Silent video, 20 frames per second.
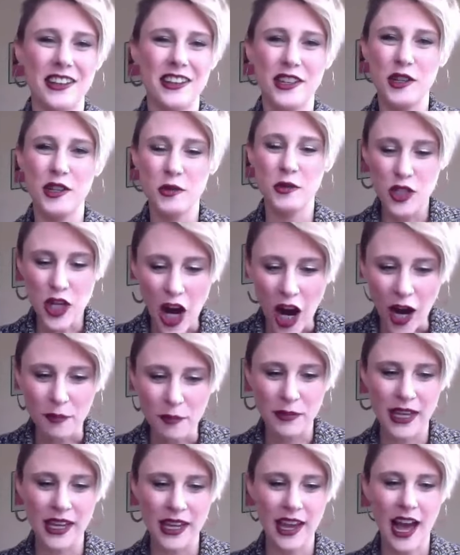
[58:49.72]
You
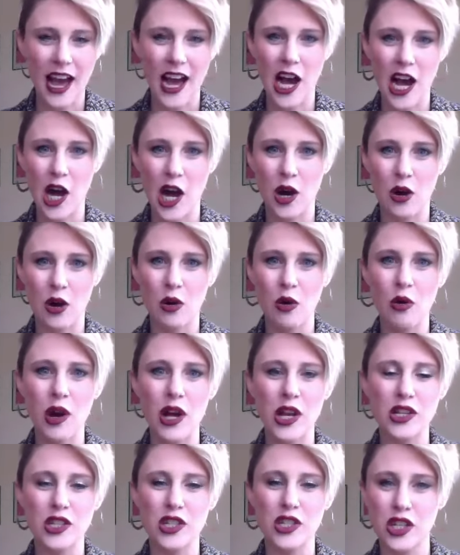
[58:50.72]
taught me how
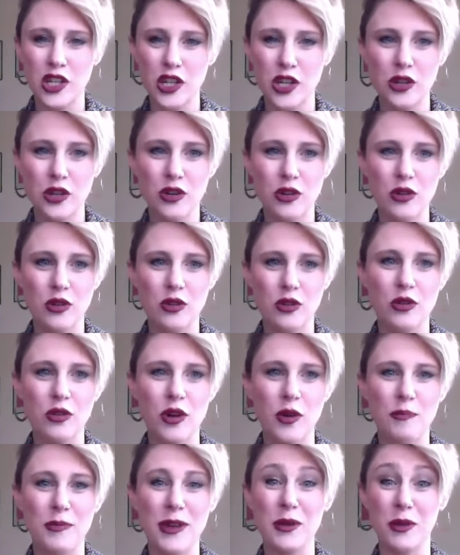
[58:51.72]

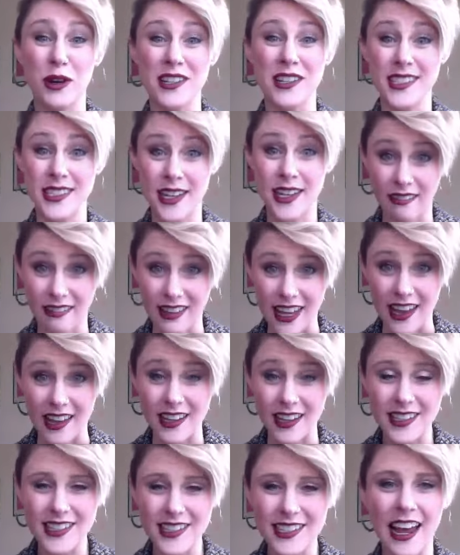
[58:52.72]
to be
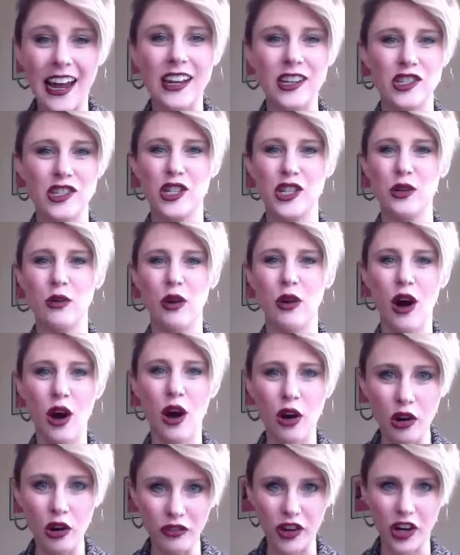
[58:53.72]
resilient and to
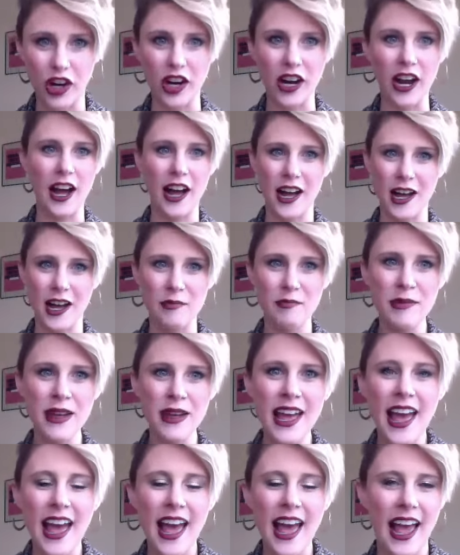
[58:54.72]
overcome
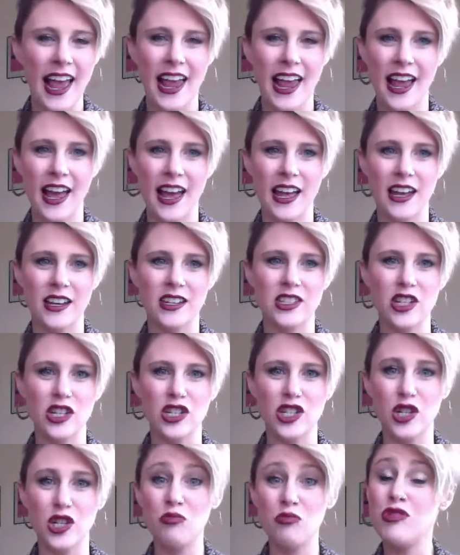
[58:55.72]
and
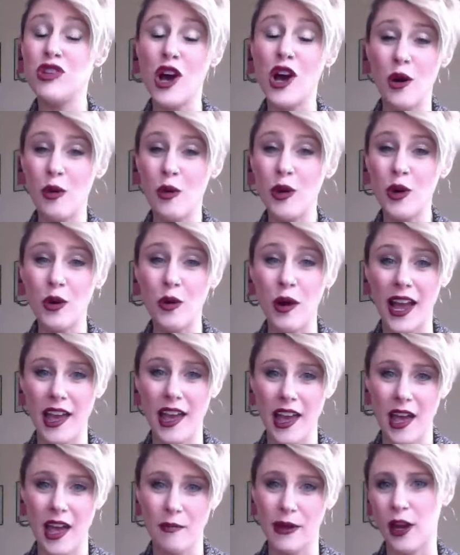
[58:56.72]
to know who I
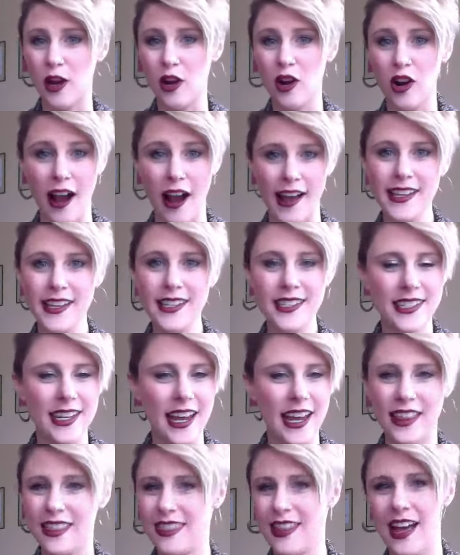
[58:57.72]
am in Christ.
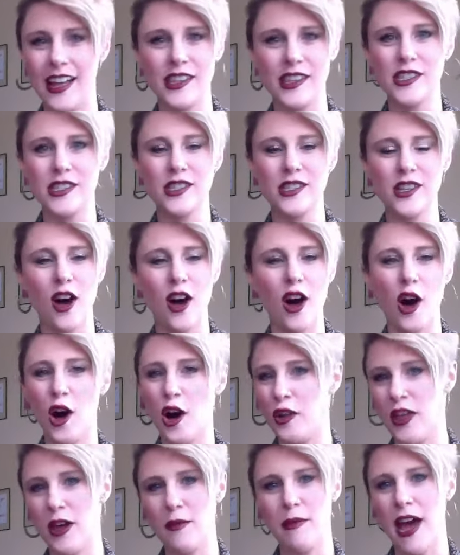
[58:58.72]
And that's
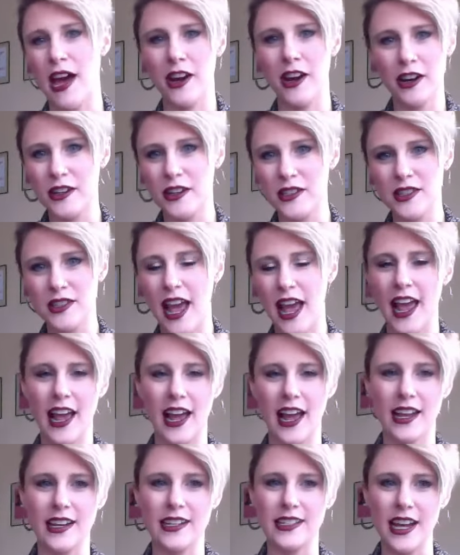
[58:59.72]
all that matters.
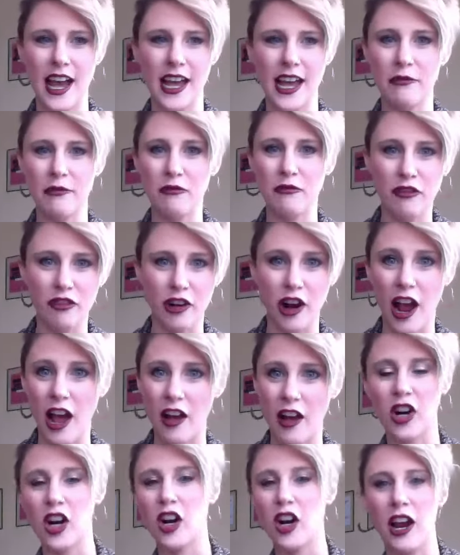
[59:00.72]
And I am
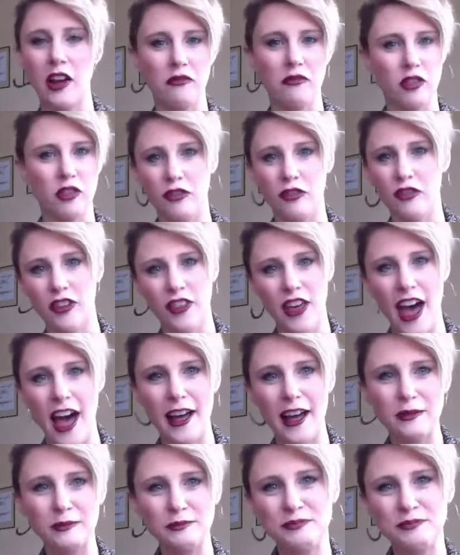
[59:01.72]
forever grateful for that.